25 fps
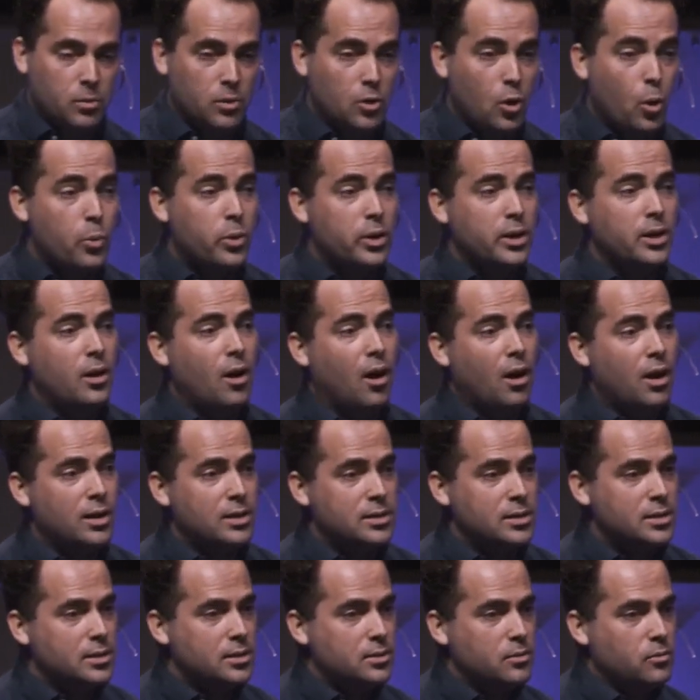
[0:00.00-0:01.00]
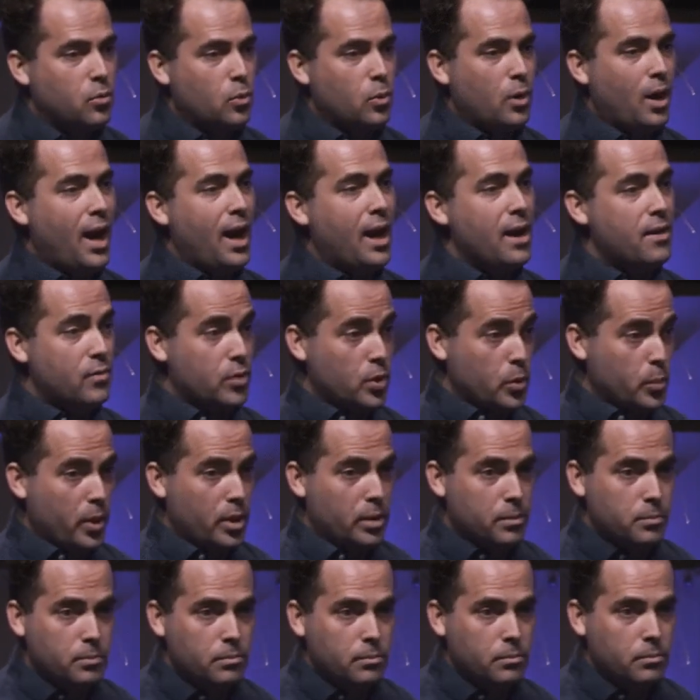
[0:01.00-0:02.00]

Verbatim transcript: lowering costs for everyone.